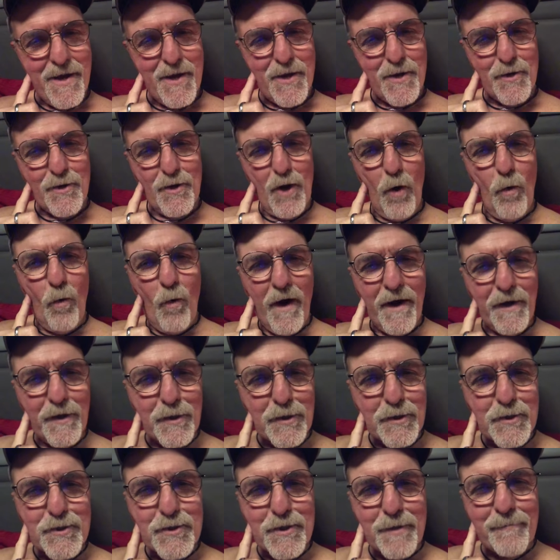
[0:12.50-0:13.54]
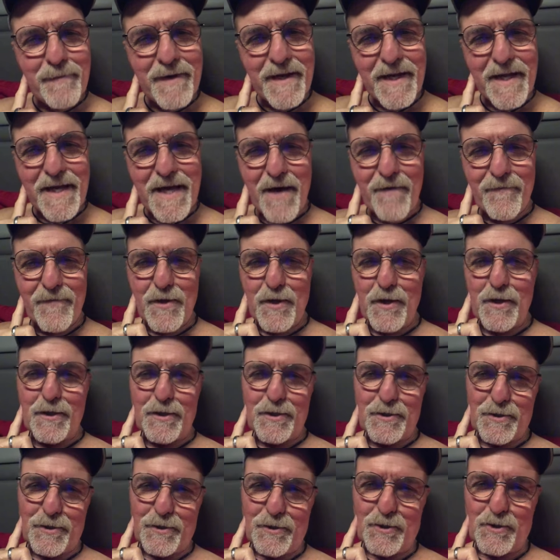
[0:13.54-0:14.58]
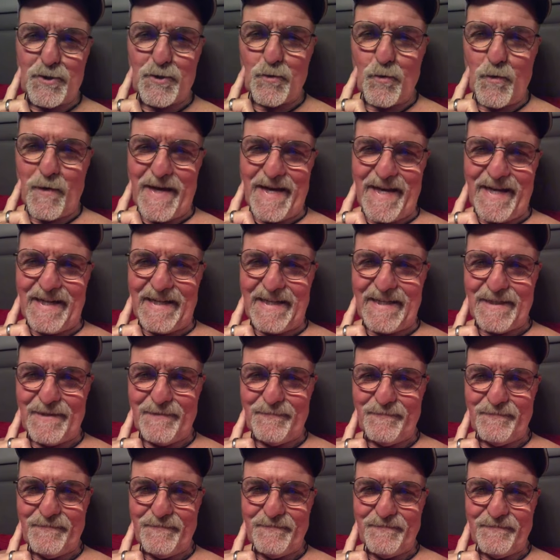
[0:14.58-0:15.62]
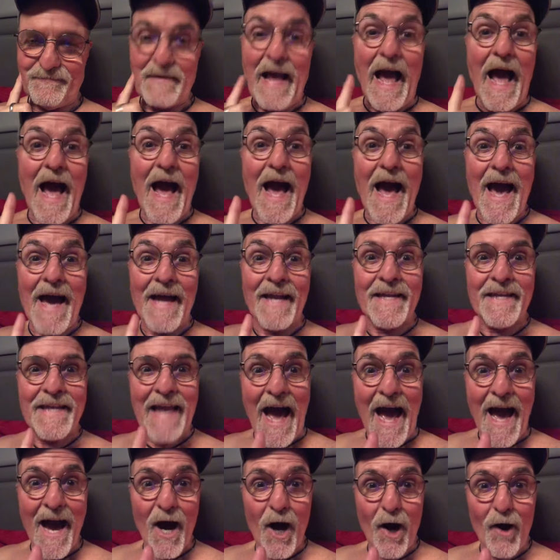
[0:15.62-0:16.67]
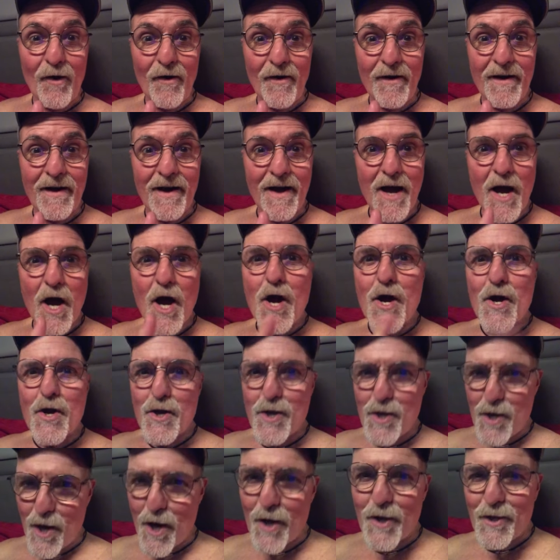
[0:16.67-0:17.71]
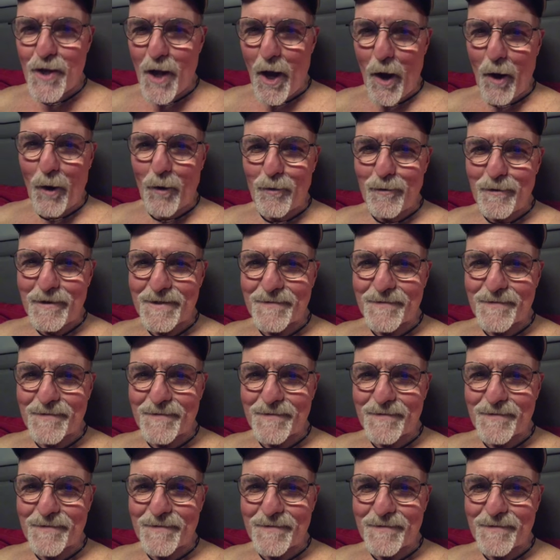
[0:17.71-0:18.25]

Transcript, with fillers: No wonder so many of you are so sweet. And now you know.